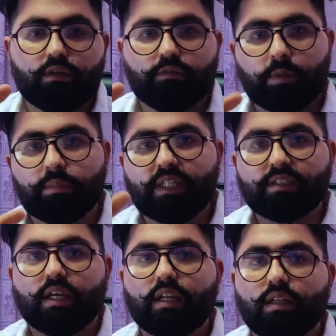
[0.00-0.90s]
web
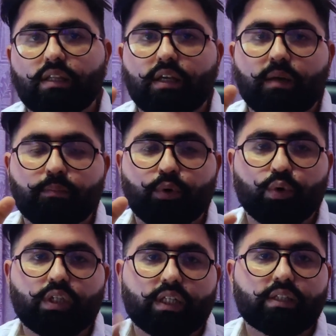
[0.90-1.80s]
designing, they are
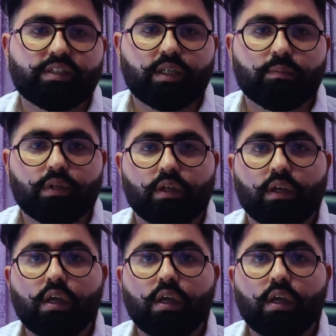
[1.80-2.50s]
both are the same thing.